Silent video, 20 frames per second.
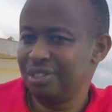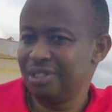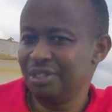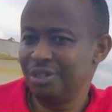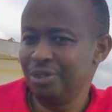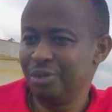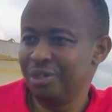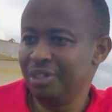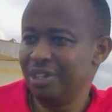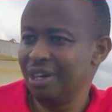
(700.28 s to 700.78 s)

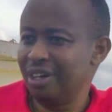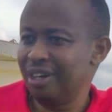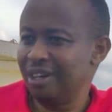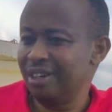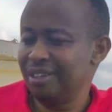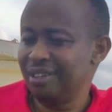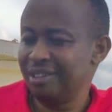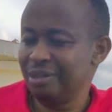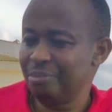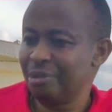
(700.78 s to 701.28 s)
you hear
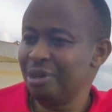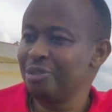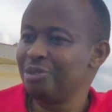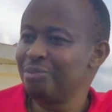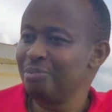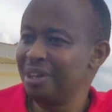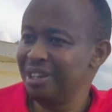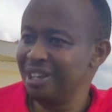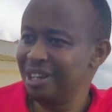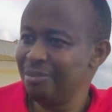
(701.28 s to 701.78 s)
about
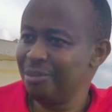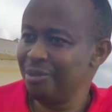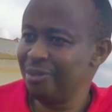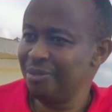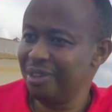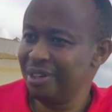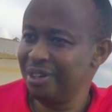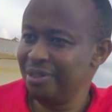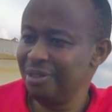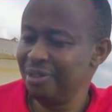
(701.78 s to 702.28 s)
my name on
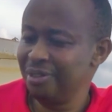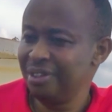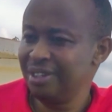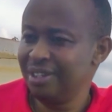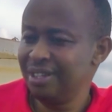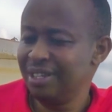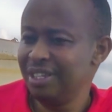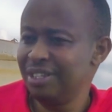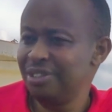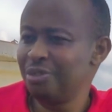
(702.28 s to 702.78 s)
radio,
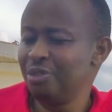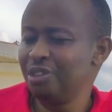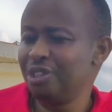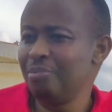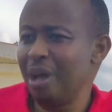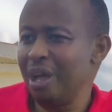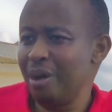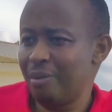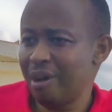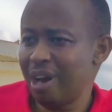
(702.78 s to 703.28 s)
it's not
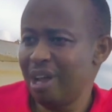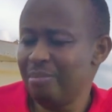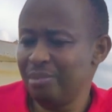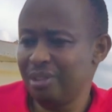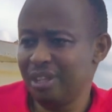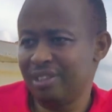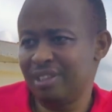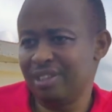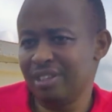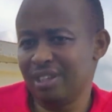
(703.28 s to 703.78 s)
my crime
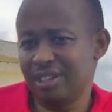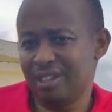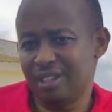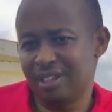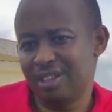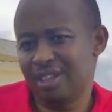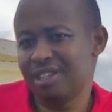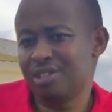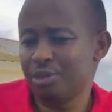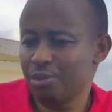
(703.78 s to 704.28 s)
that's
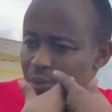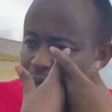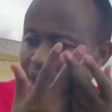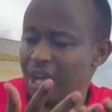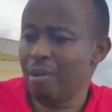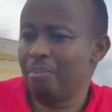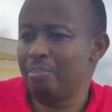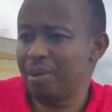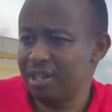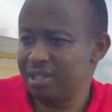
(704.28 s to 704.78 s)
where
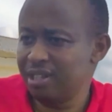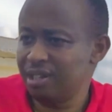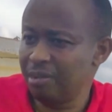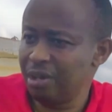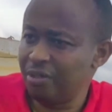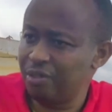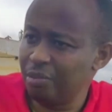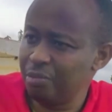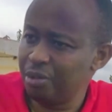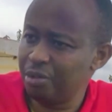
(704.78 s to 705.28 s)
I'm passing my
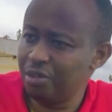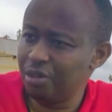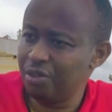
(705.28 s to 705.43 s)
information